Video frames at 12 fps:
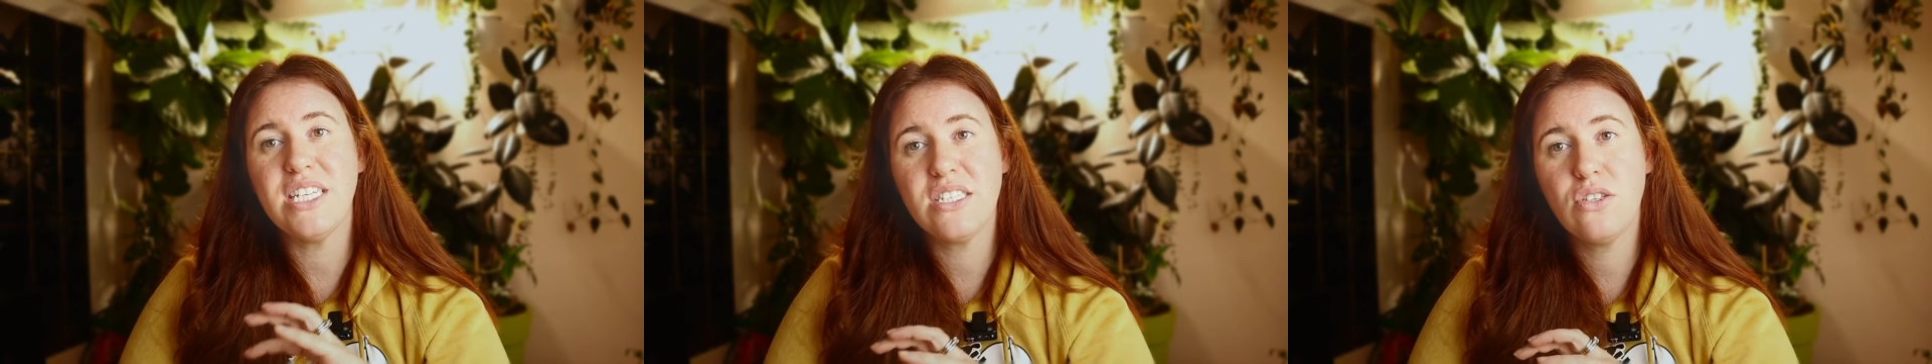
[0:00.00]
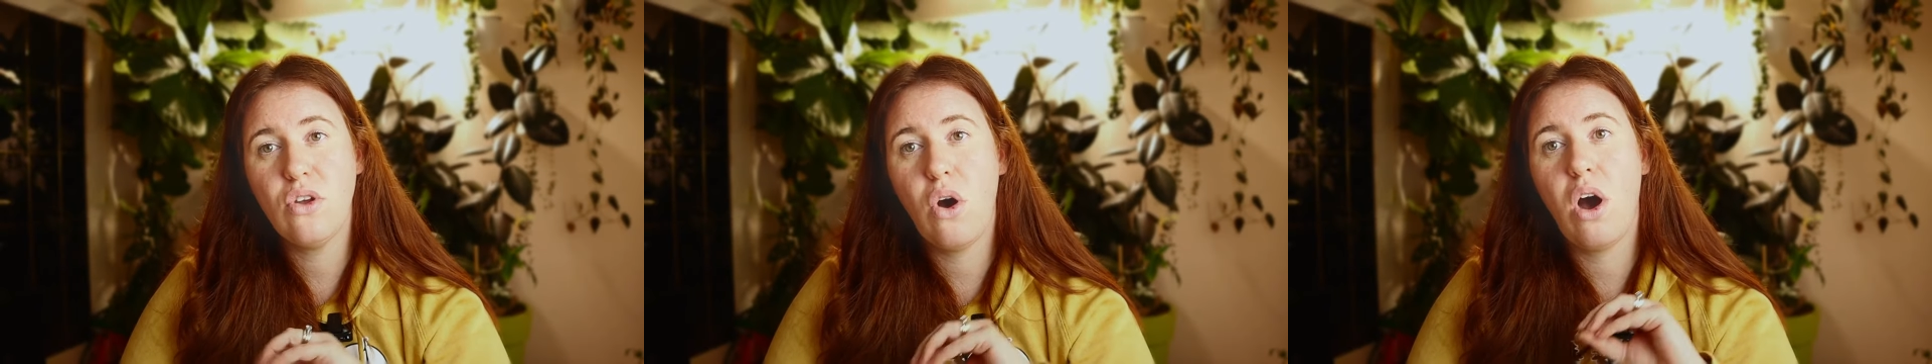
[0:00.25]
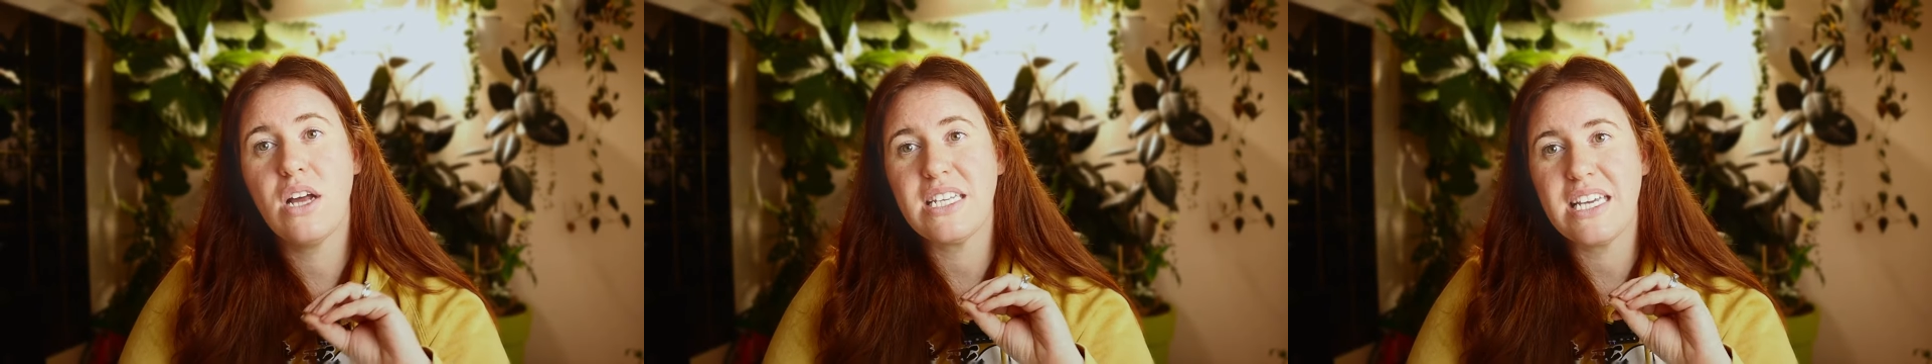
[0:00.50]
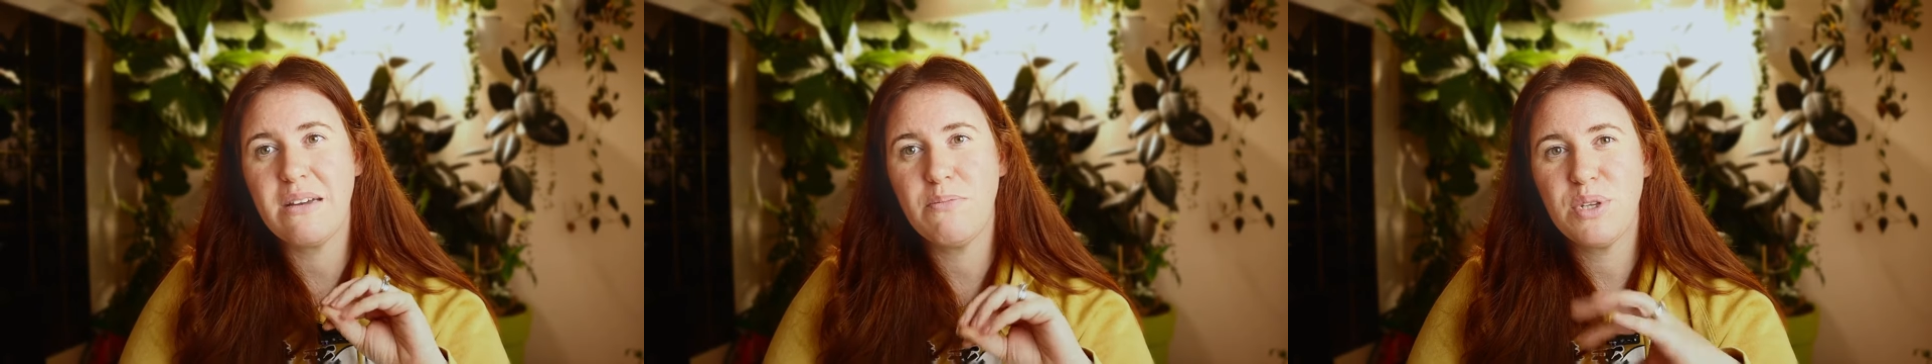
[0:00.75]
is not
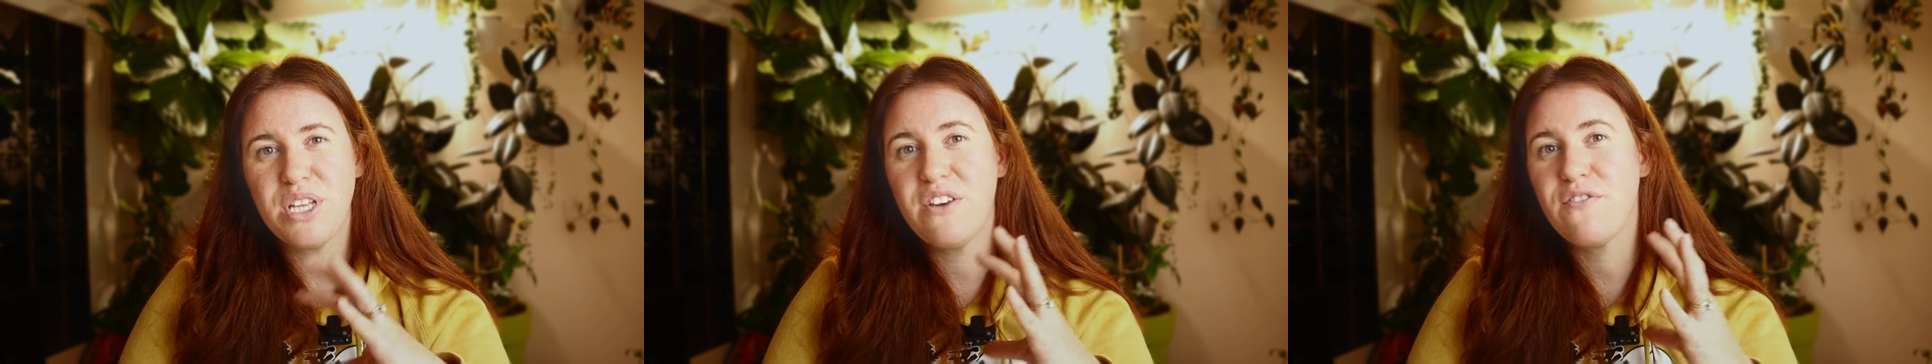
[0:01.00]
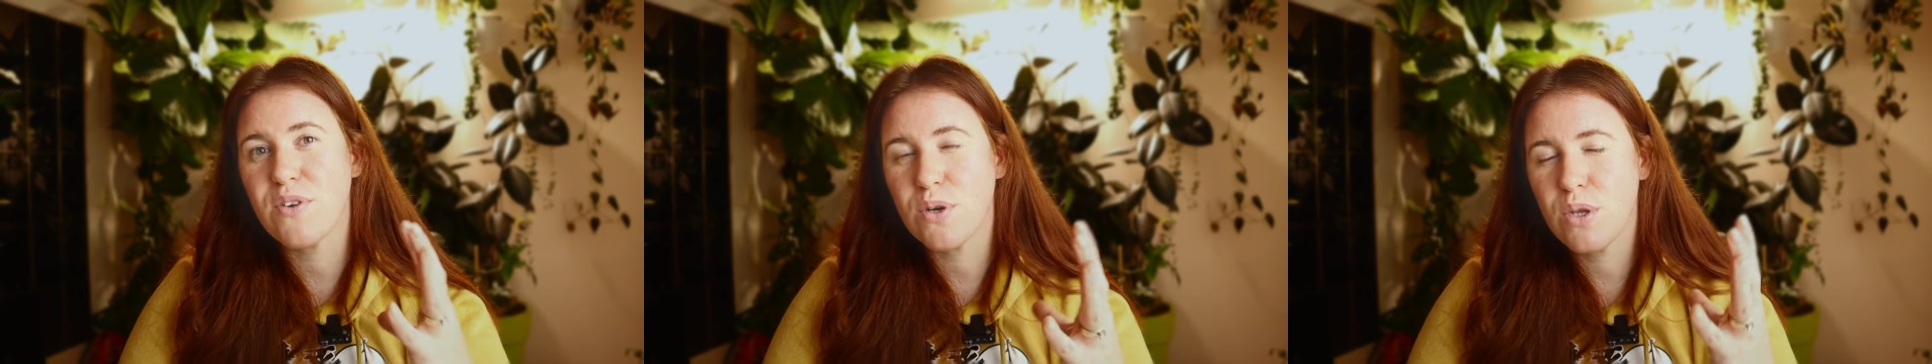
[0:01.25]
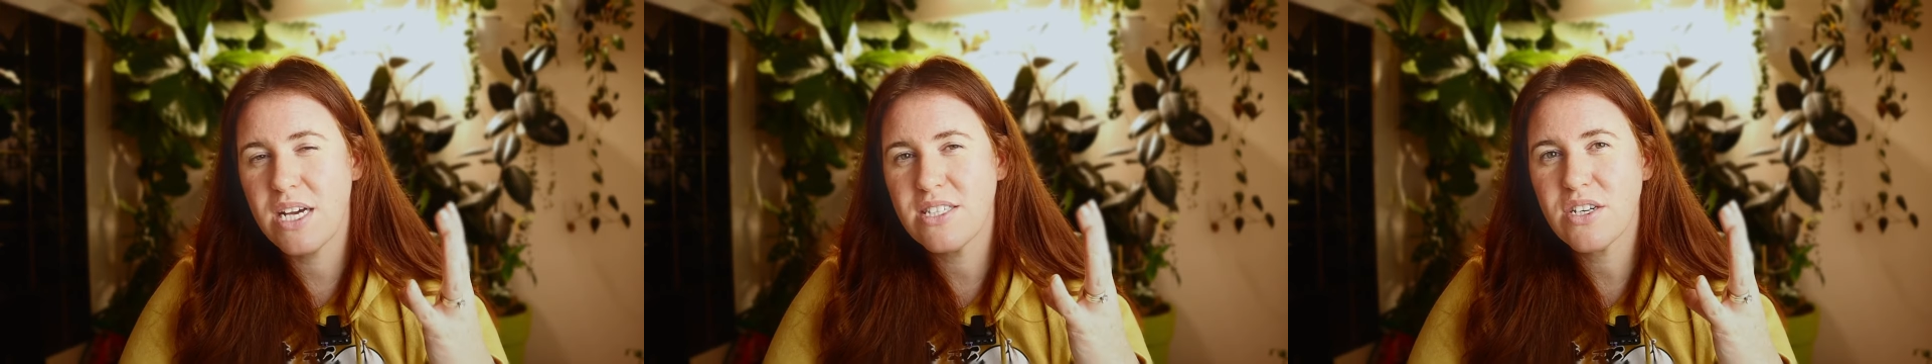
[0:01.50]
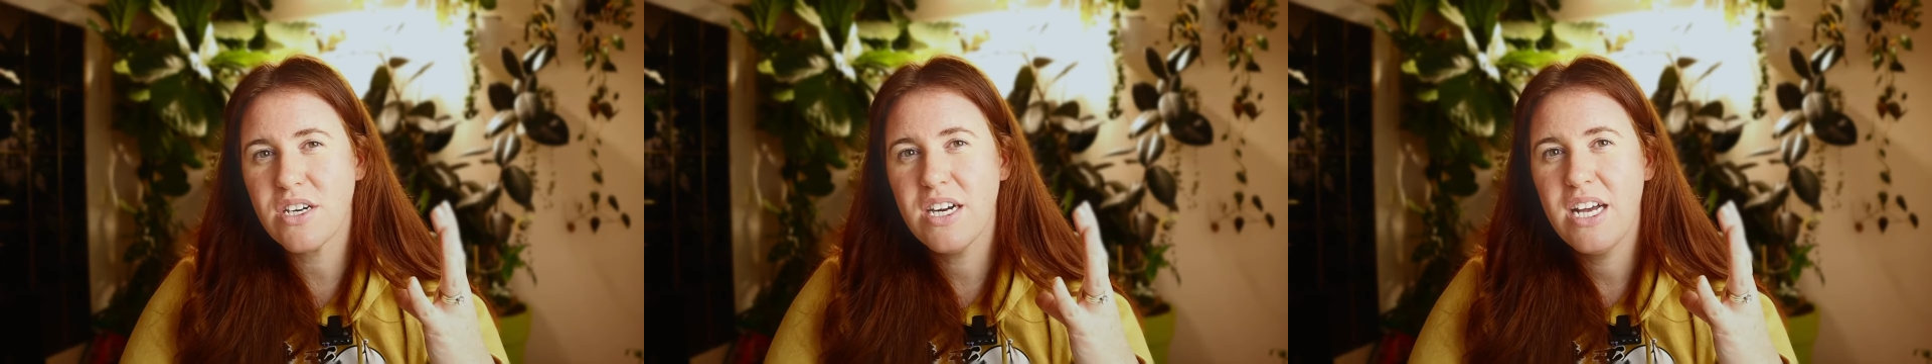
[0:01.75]
a complete
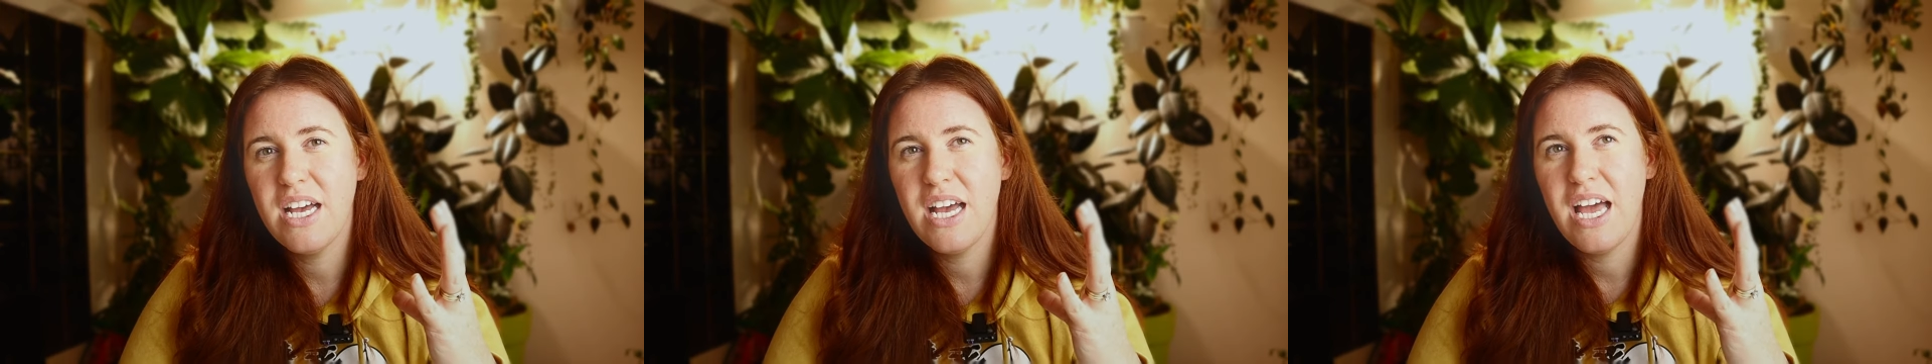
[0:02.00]
fertilizer,